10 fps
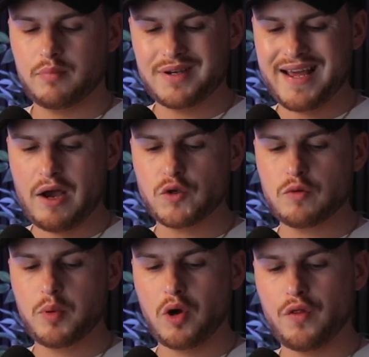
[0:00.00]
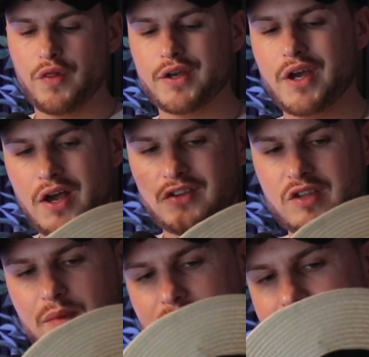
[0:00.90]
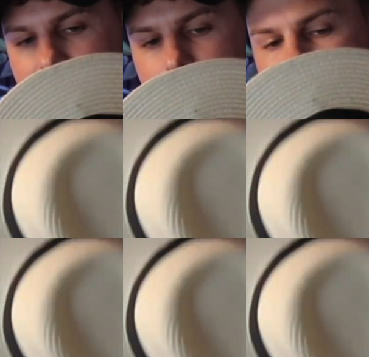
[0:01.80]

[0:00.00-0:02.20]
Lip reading: But now you put on the customer hat